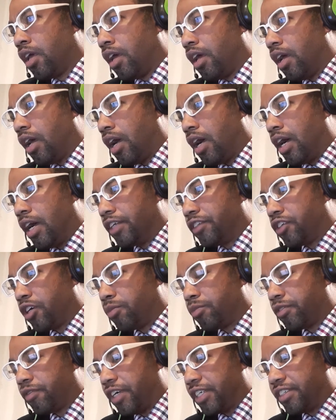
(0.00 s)
In
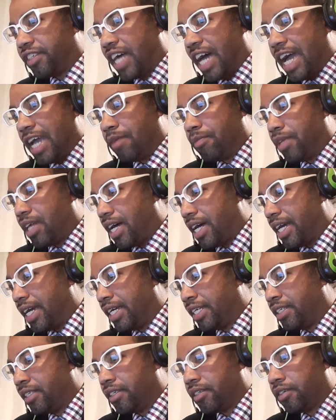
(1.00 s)
terms of our
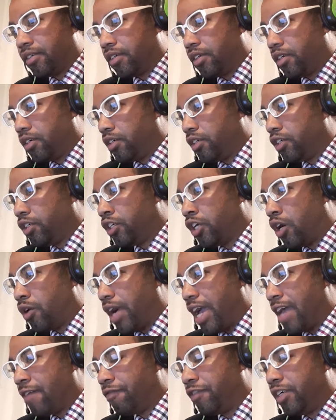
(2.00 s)
timeline,
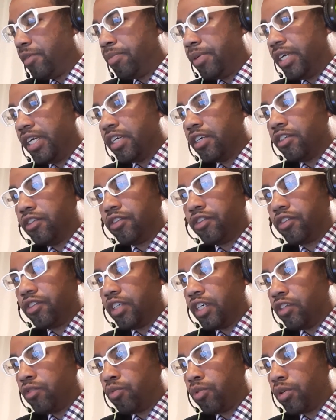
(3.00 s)
MVP
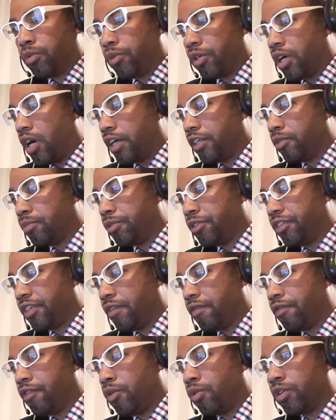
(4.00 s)
is where we're
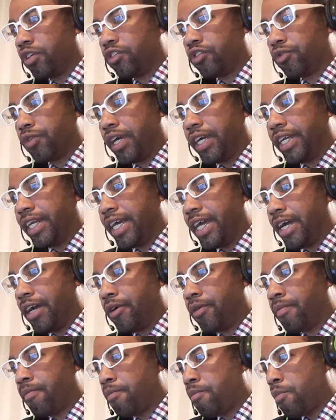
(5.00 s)
100% focused right
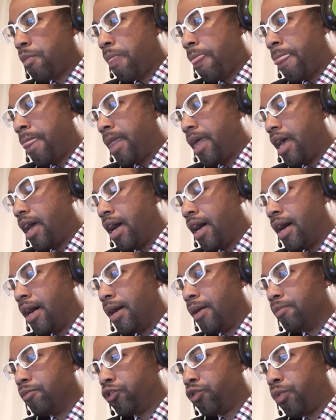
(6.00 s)
now.
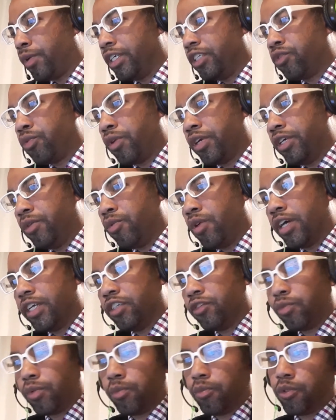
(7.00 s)
2021
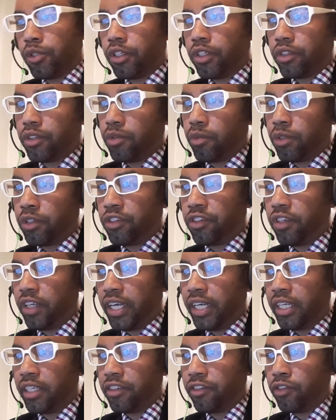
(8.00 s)
is when we're
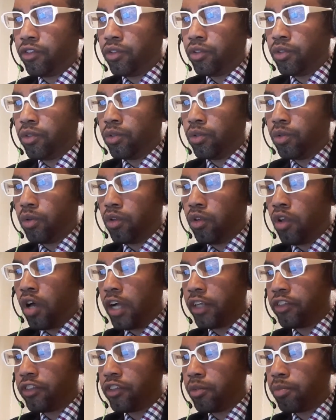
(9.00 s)
slated to
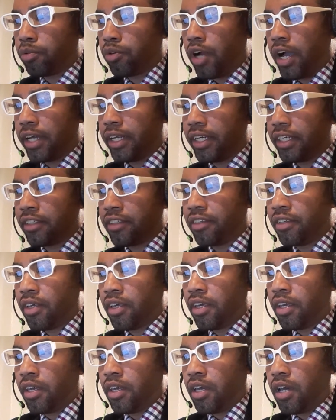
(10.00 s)
launch the product,
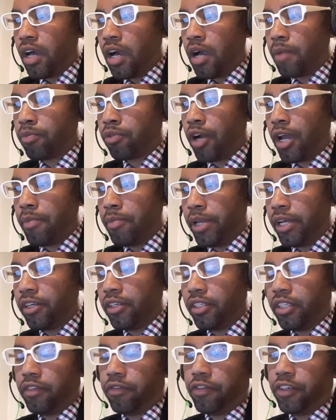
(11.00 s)

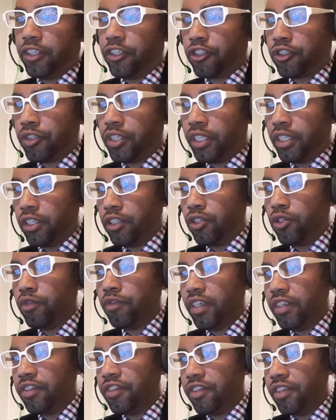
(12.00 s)
primarily featuring the
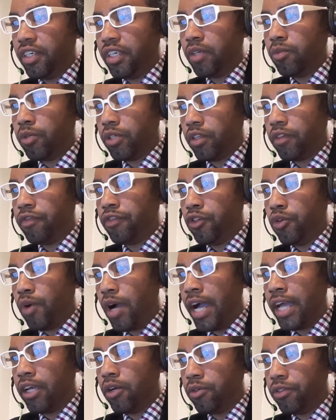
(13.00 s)
UVC with a few
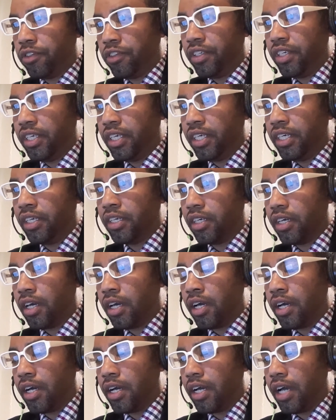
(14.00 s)
IoT
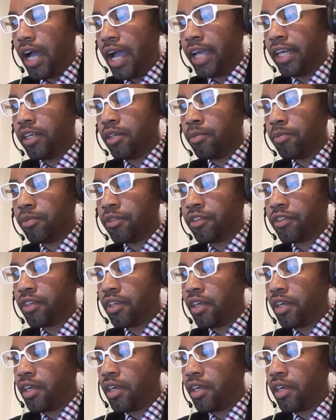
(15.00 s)
items.